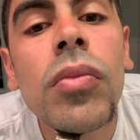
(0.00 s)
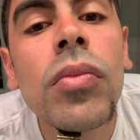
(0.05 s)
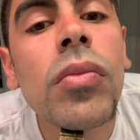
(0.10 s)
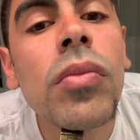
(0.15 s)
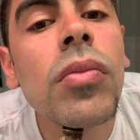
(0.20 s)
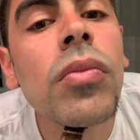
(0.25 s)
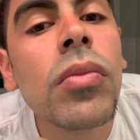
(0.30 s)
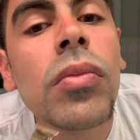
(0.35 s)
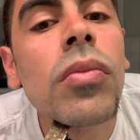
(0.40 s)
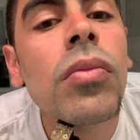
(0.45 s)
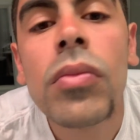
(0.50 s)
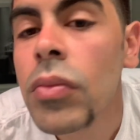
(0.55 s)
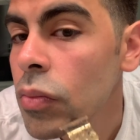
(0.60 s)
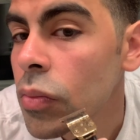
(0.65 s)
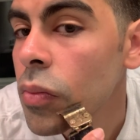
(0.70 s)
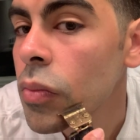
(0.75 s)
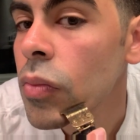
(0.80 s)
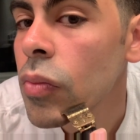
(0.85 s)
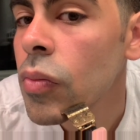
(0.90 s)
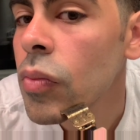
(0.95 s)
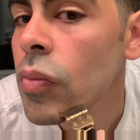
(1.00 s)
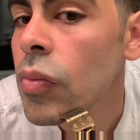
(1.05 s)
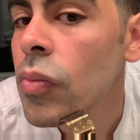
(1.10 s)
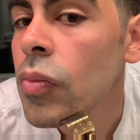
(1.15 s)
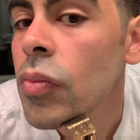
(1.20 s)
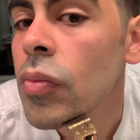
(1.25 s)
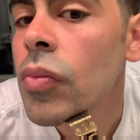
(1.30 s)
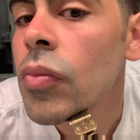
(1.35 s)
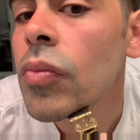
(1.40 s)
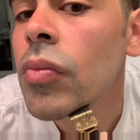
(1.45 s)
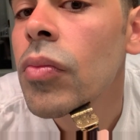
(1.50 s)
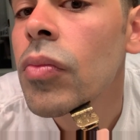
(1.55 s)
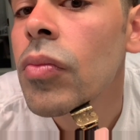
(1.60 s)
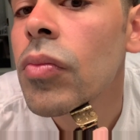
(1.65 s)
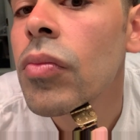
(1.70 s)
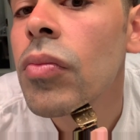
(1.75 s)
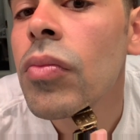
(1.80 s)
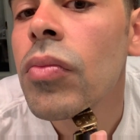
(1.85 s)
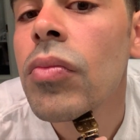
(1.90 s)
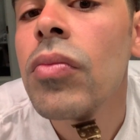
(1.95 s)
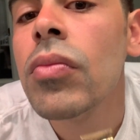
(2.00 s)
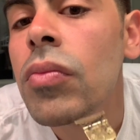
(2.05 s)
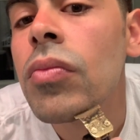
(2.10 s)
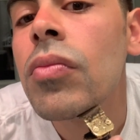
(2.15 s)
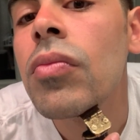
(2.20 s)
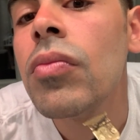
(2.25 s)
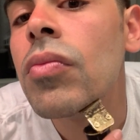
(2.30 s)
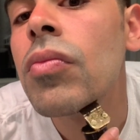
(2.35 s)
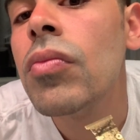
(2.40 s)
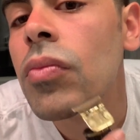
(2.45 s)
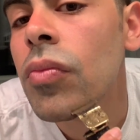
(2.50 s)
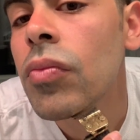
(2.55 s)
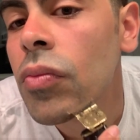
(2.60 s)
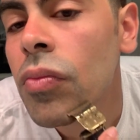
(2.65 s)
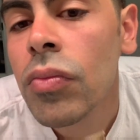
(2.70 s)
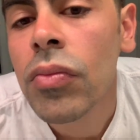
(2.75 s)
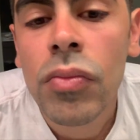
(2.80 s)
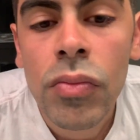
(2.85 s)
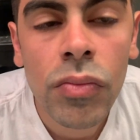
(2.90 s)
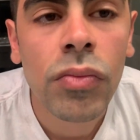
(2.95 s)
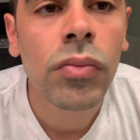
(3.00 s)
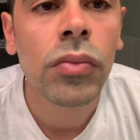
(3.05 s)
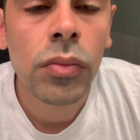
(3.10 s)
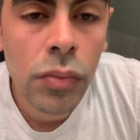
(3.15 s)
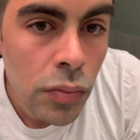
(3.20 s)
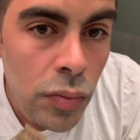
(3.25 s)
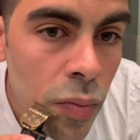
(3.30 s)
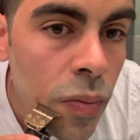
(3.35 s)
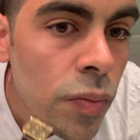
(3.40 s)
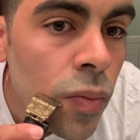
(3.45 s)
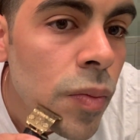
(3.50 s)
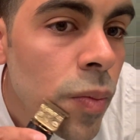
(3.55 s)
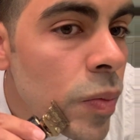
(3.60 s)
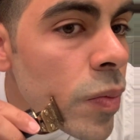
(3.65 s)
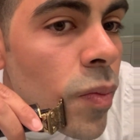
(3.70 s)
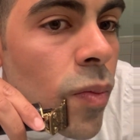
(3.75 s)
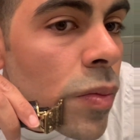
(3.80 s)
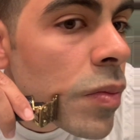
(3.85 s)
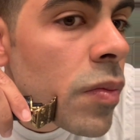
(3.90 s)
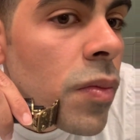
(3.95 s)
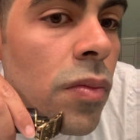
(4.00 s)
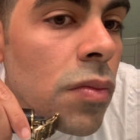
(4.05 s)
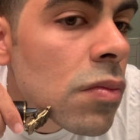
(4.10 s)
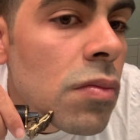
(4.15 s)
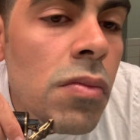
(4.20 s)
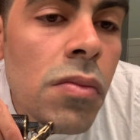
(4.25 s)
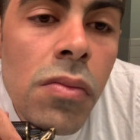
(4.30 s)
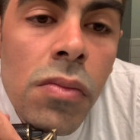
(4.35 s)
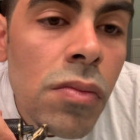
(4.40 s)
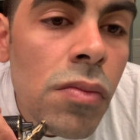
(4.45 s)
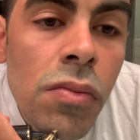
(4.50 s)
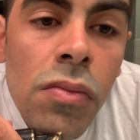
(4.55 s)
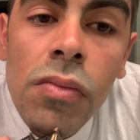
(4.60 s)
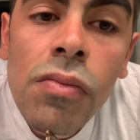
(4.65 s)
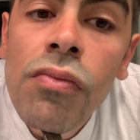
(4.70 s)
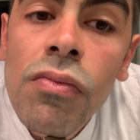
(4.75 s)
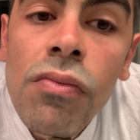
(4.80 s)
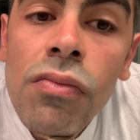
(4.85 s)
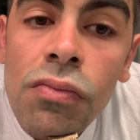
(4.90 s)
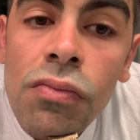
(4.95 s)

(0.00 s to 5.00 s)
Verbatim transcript: I've been using Tips for Clips premium trimmers in this video. You can find